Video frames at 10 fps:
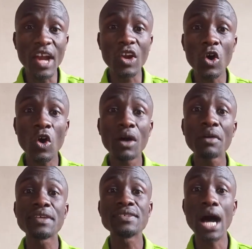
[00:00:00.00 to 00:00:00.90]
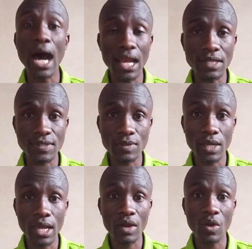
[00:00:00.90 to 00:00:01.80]
wrong results,
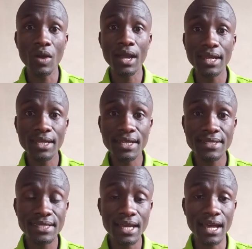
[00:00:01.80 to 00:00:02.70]
where wrong candidates